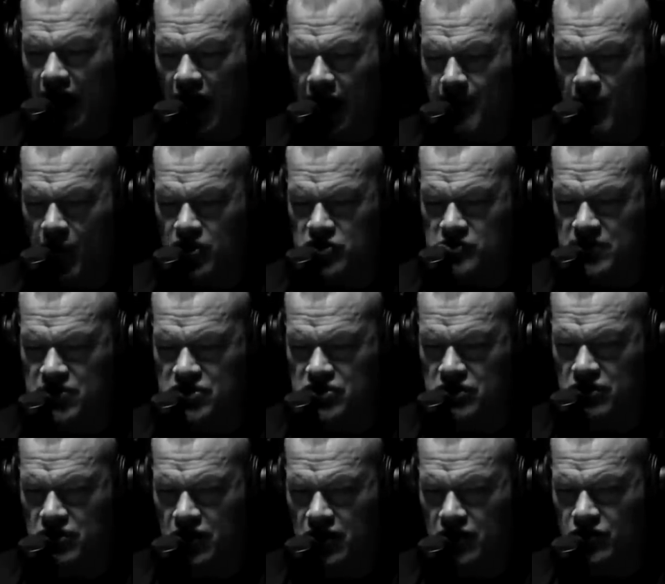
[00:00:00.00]
and Mark's
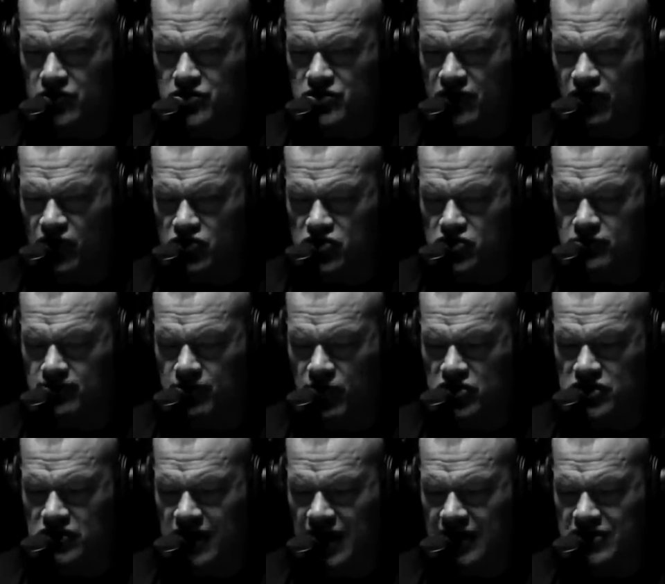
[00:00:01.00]
Mission. Those are the first two
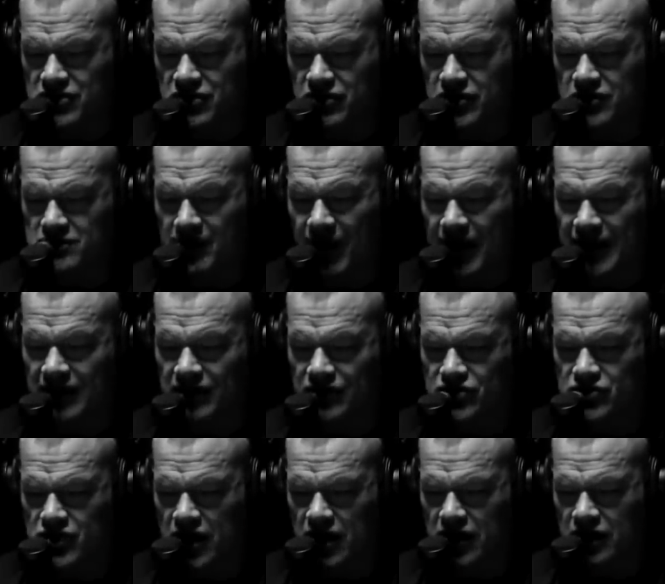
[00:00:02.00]
books in that series. Mikey and the
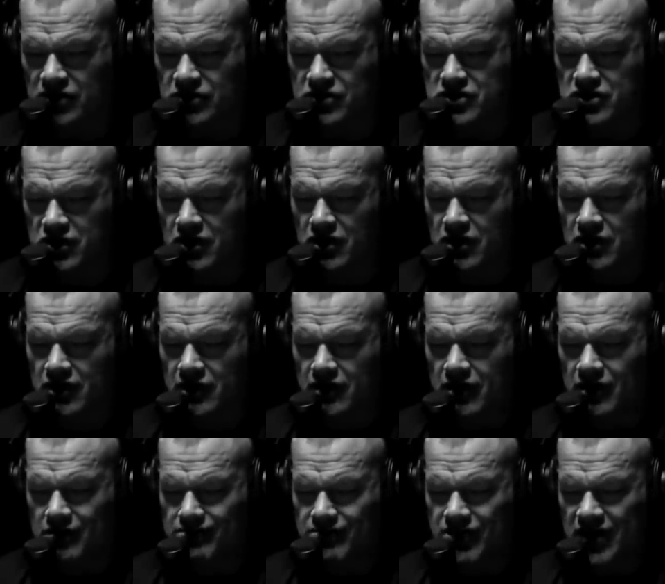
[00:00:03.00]
Dragons,
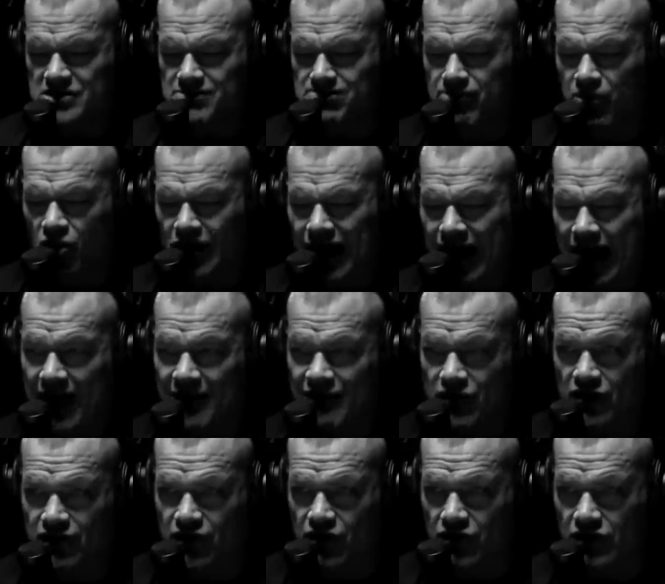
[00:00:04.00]
best book
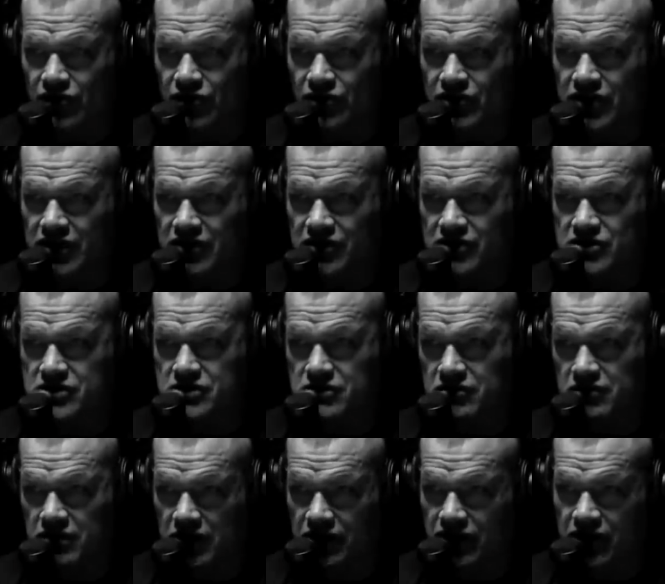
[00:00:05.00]
ever for little kids
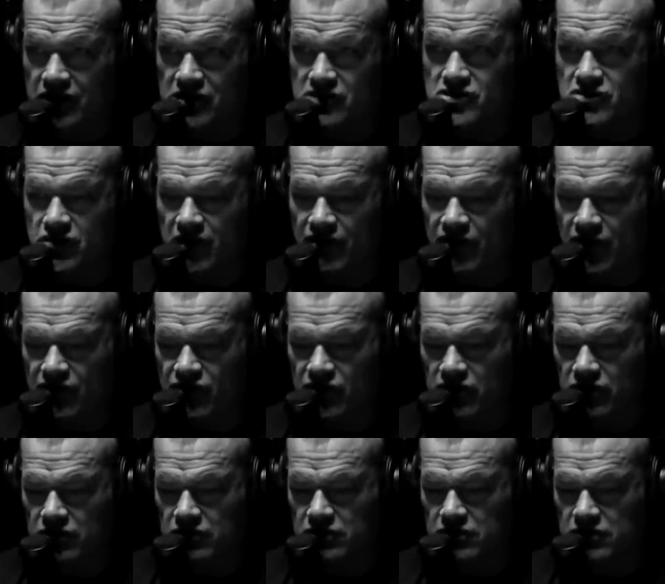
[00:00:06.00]
in the history of
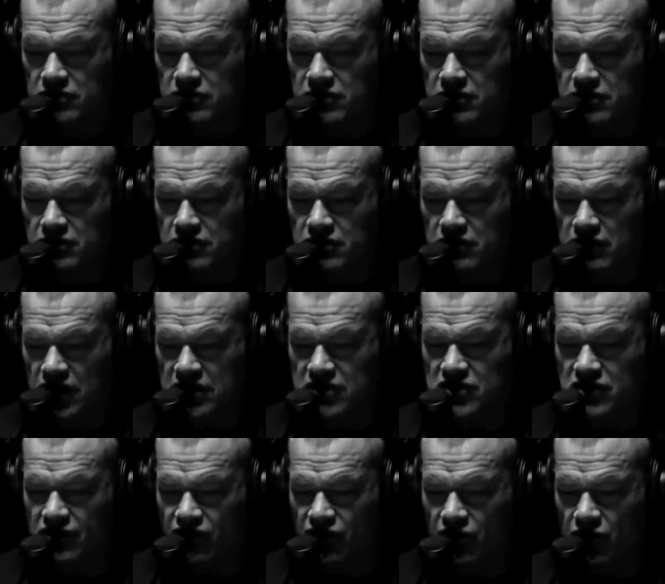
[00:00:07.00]
ever. That's
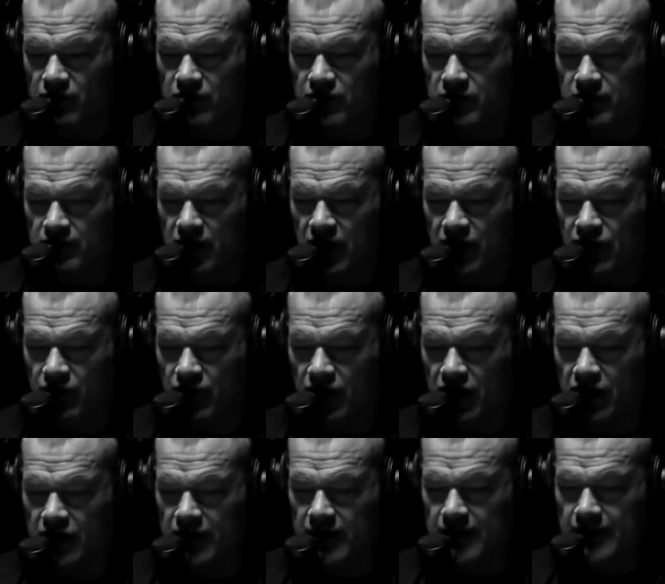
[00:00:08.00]
confirmed, by the
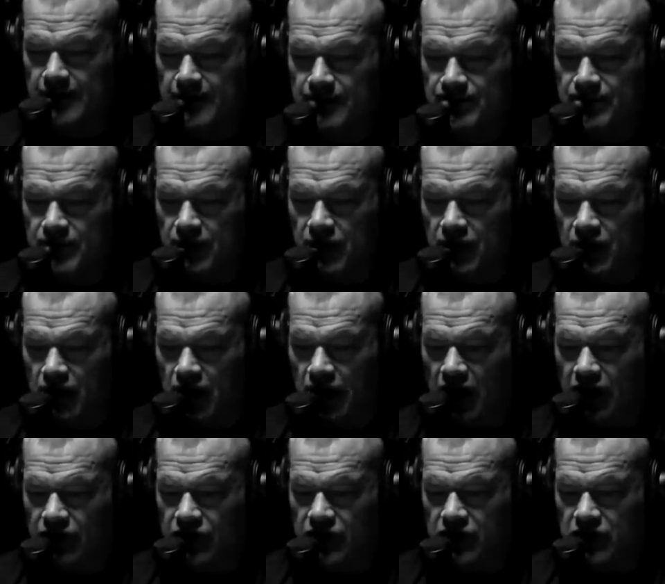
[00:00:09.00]
way. Mm -hmm.
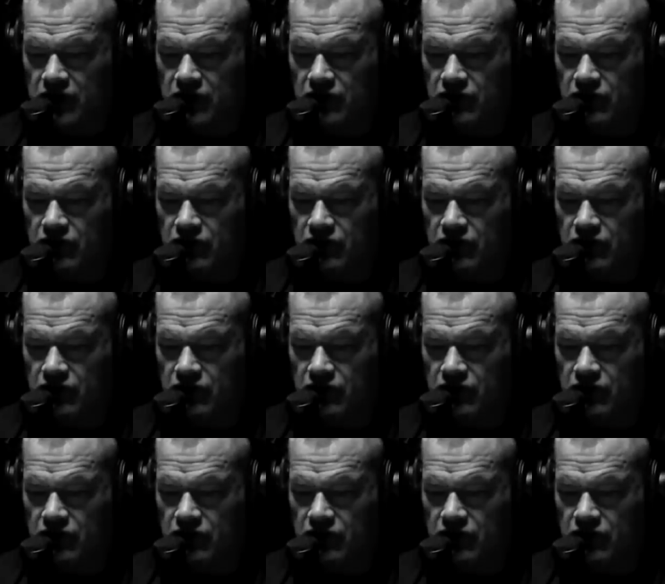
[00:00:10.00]
And the